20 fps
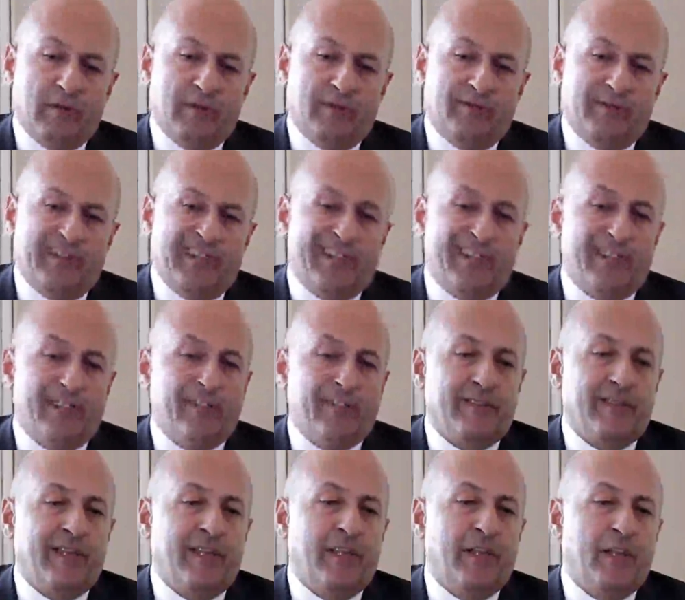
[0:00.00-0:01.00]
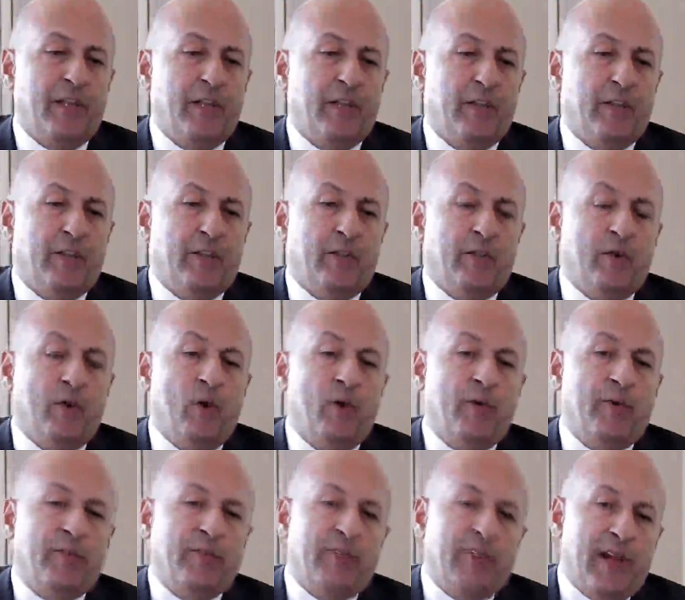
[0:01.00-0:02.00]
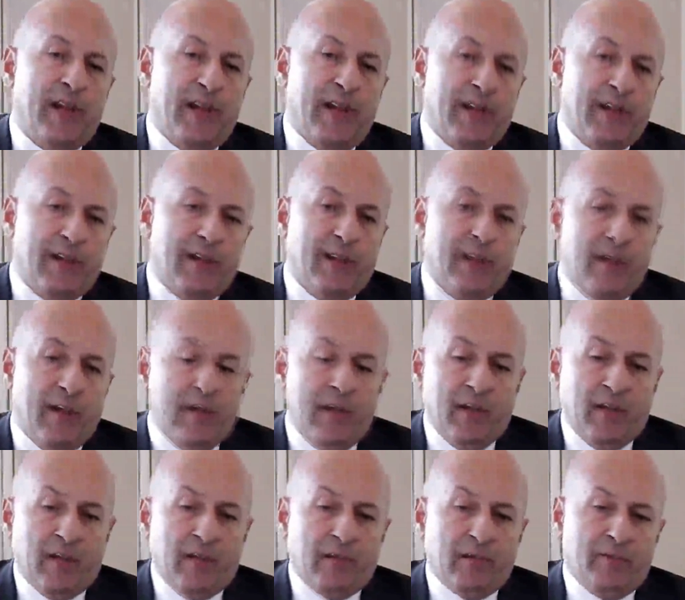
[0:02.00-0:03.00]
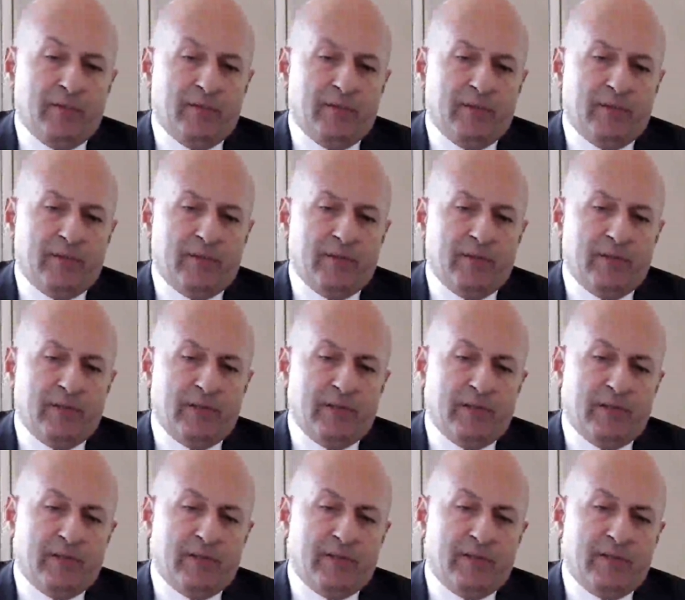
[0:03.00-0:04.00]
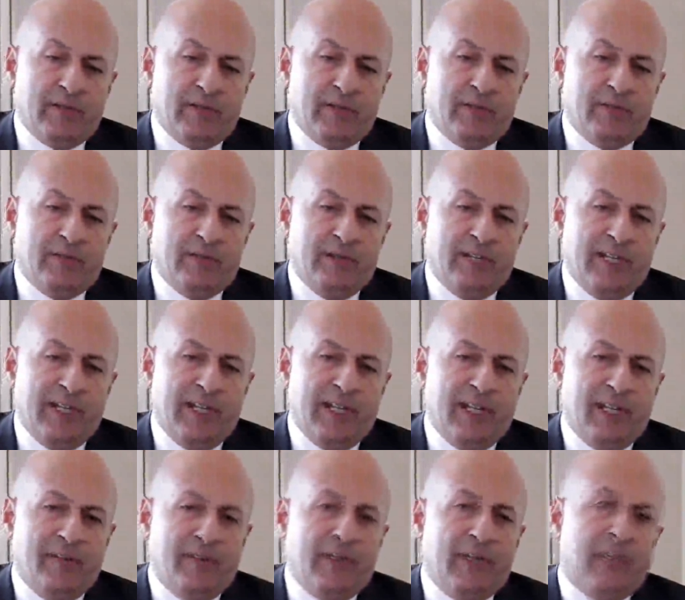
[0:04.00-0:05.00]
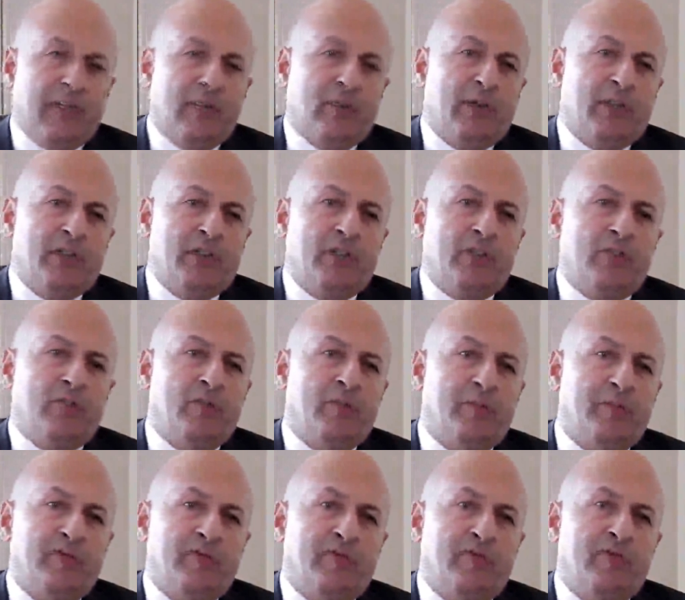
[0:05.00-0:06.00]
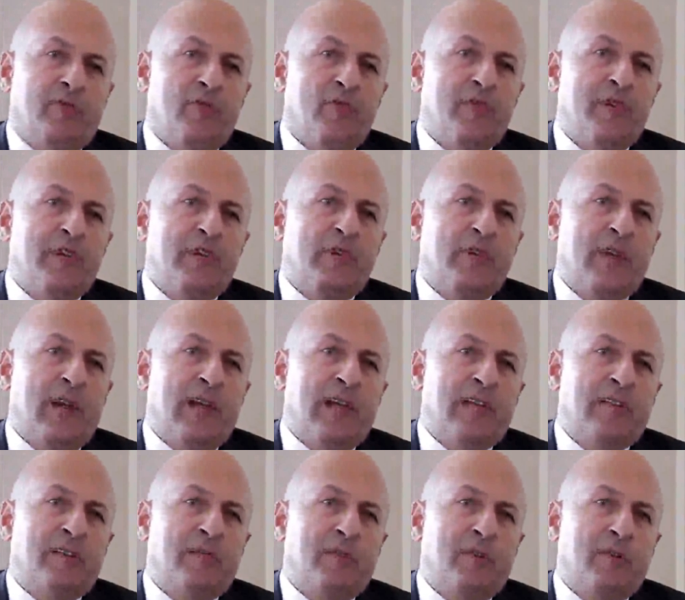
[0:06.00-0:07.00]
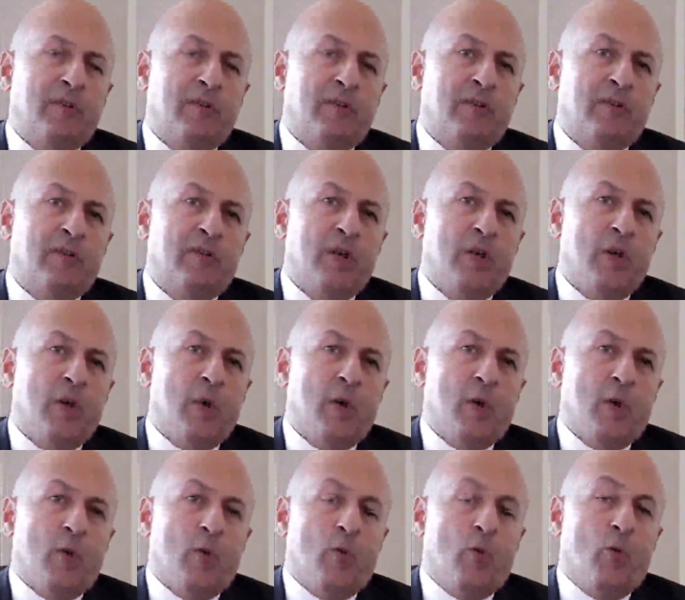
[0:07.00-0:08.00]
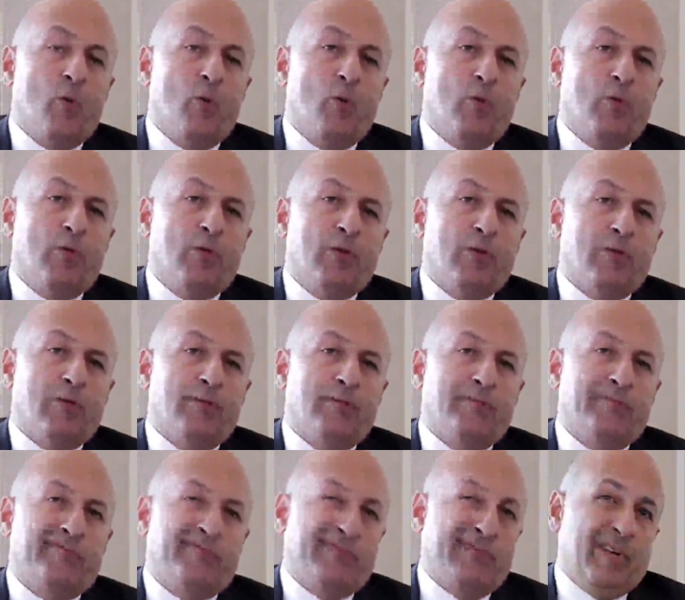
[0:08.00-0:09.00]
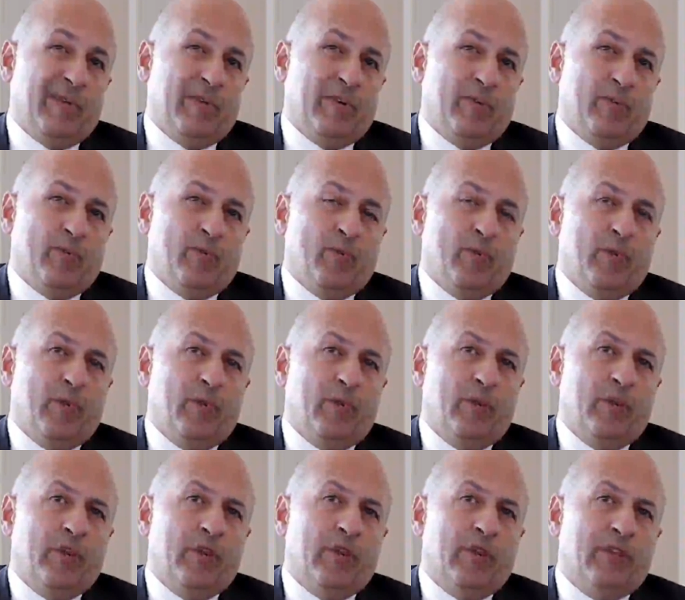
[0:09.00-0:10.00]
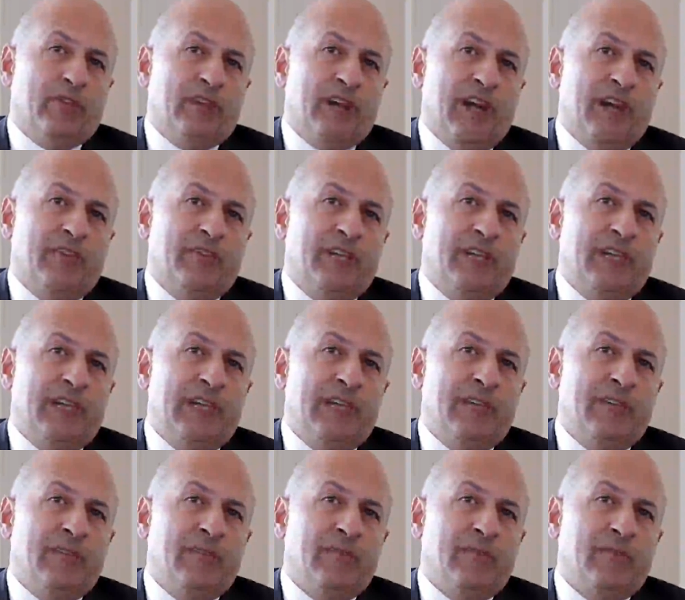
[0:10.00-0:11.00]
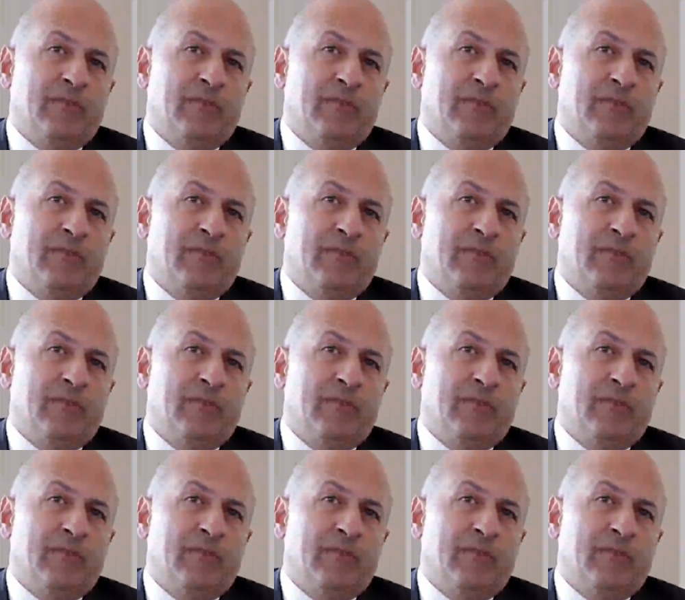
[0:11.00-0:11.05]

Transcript: versus the growth area, this is really a difficult question for me to answer because we do not have really